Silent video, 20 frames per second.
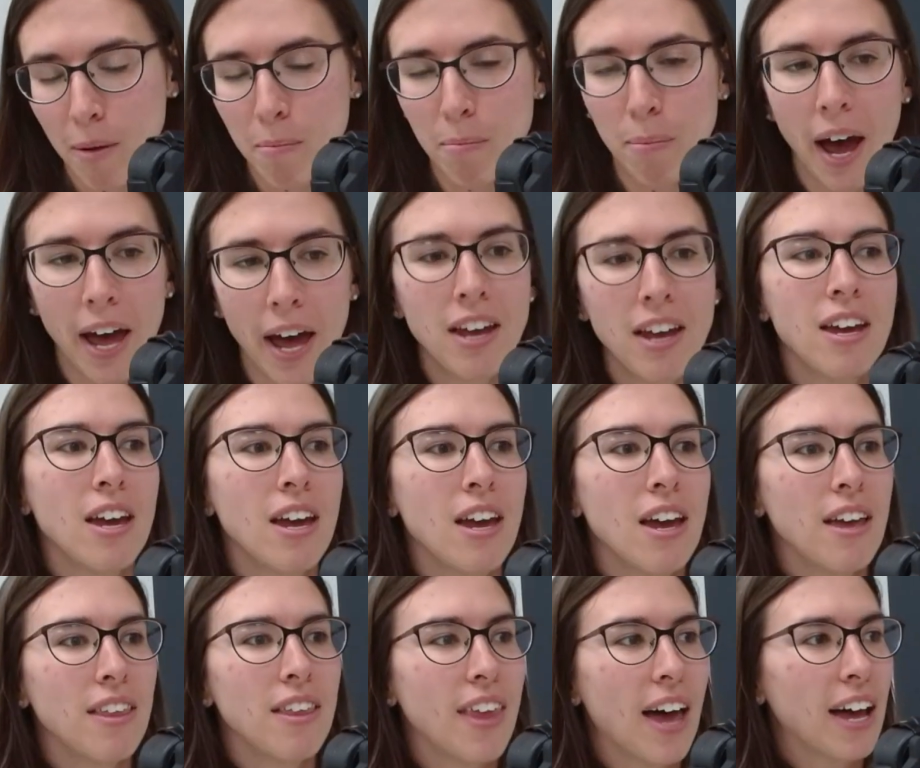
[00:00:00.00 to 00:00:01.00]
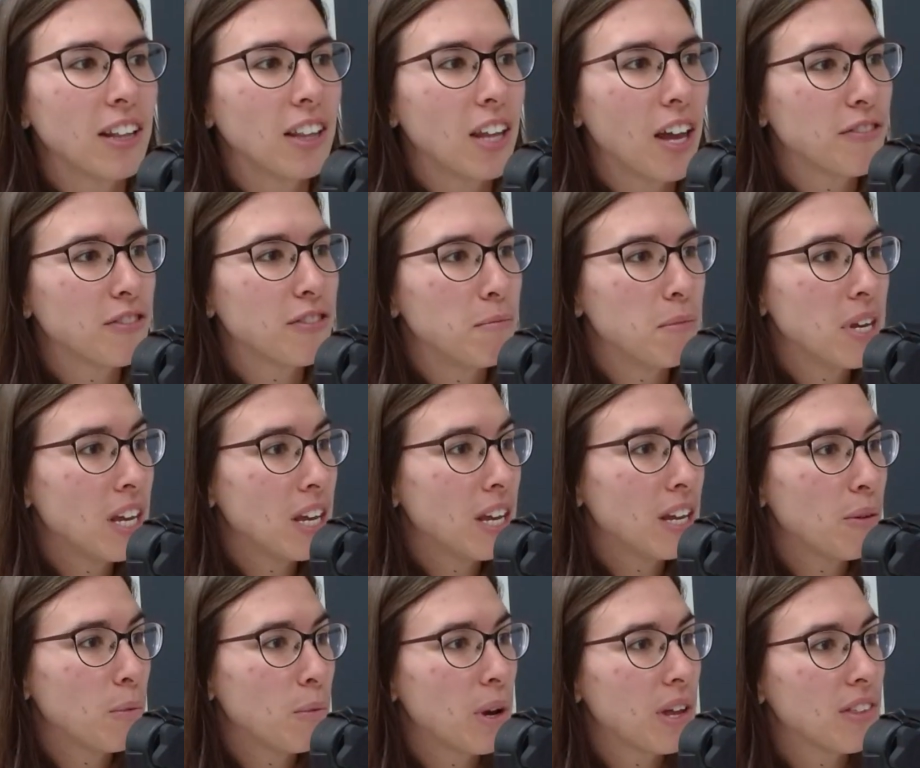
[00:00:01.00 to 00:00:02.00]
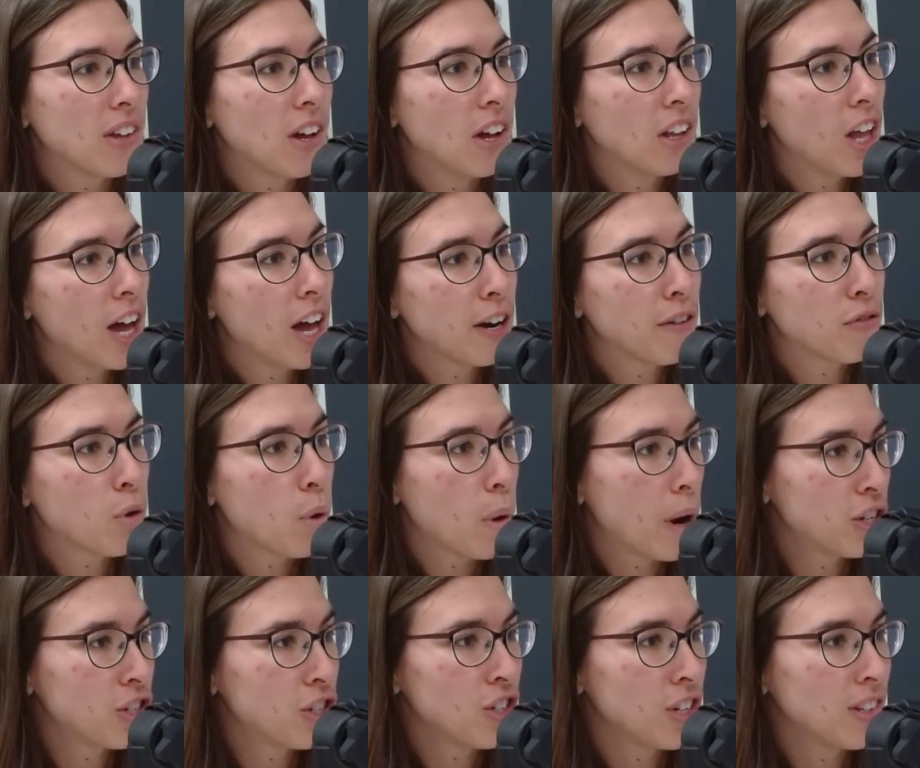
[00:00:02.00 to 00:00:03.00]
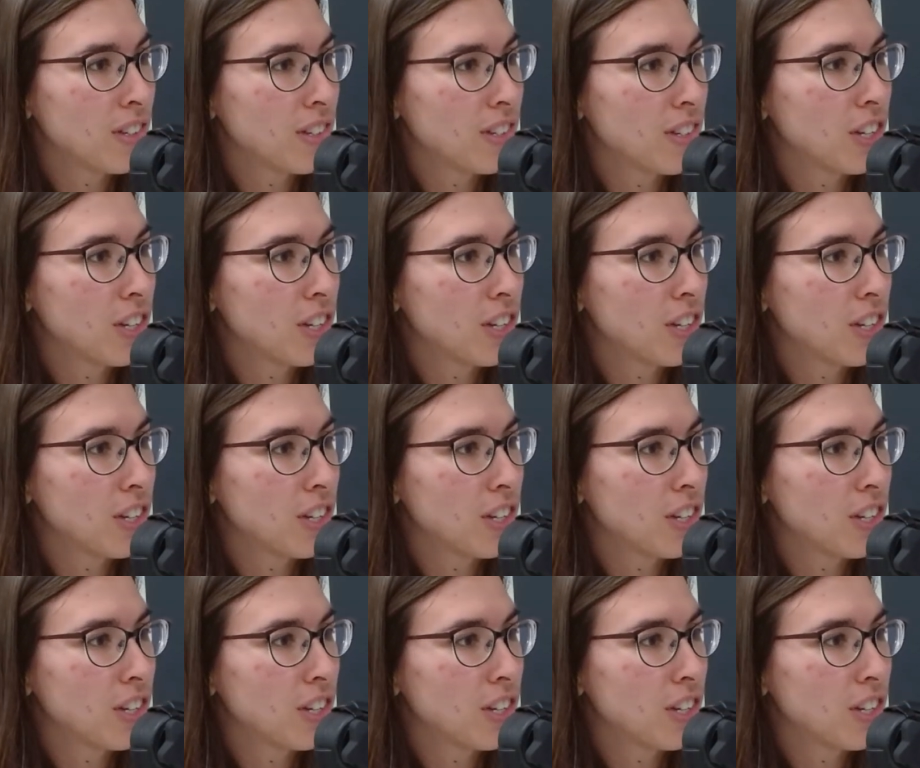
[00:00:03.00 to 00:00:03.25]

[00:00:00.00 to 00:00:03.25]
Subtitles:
But that left me with a lot of questions.